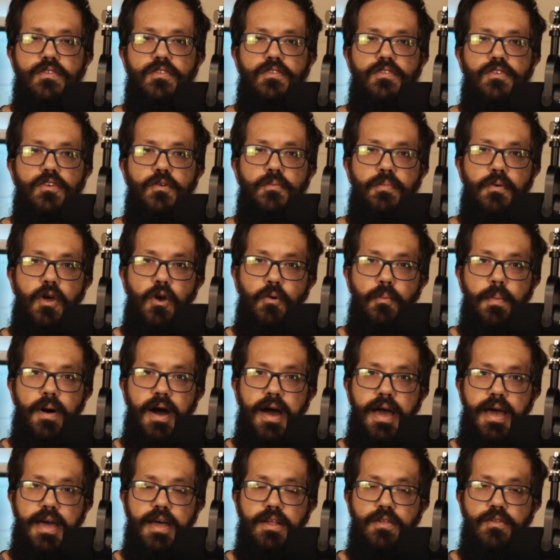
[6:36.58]
you go
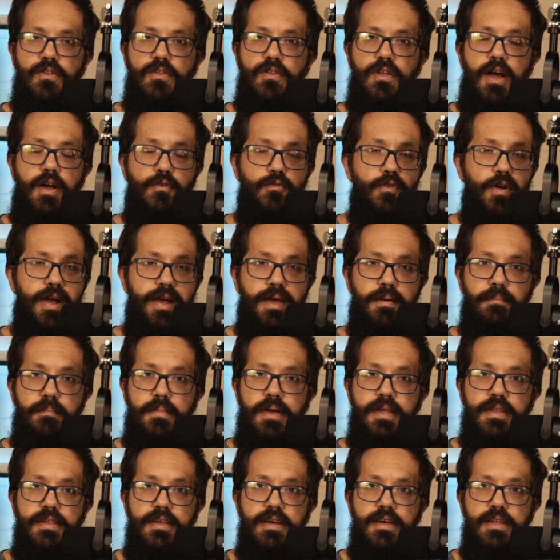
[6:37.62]
buy it. I
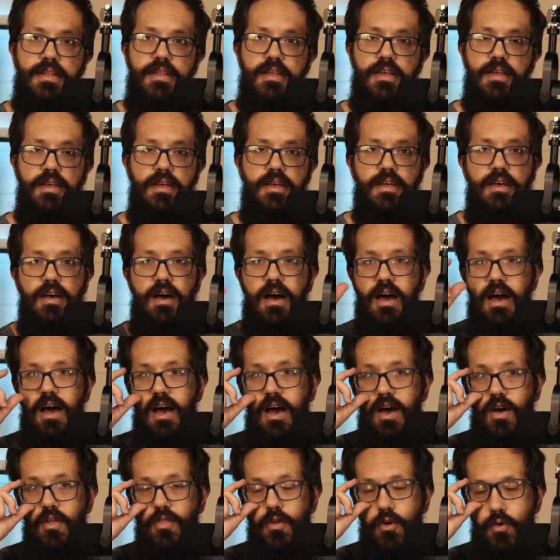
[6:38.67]
recommend it.
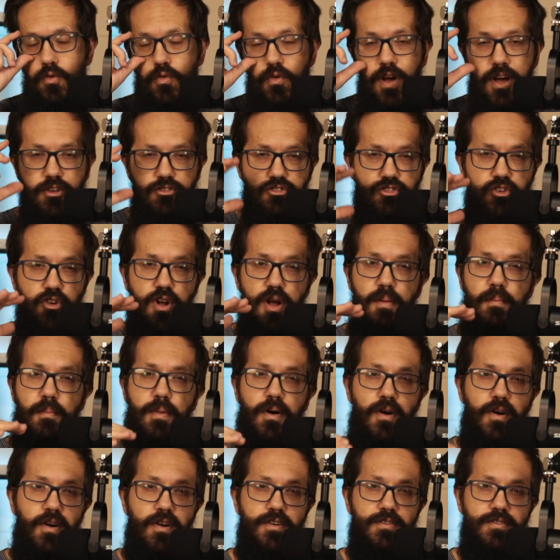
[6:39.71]
Their restaurant
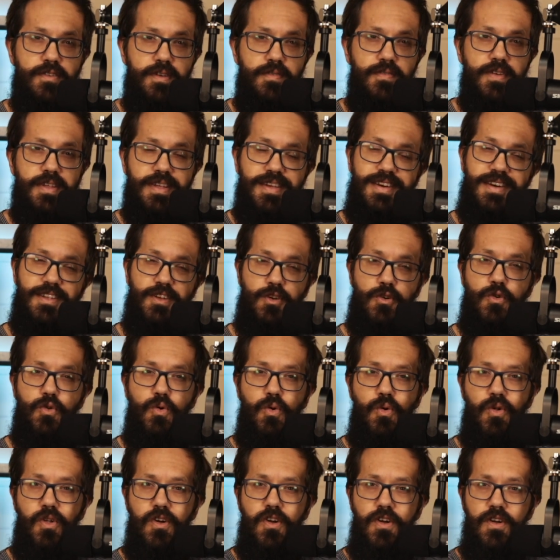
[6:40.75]
bar is even kind of
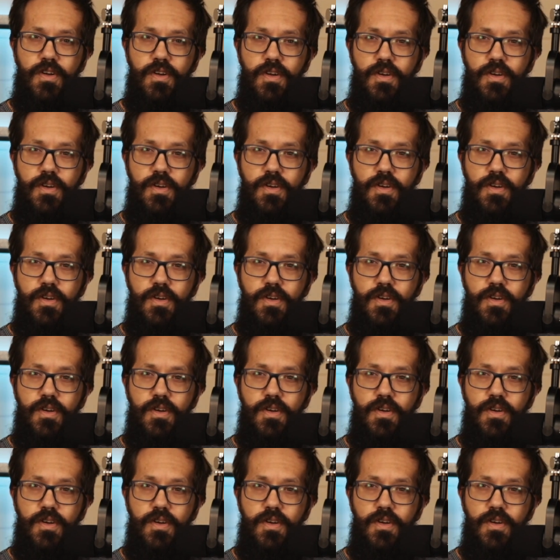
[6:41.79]
cooler.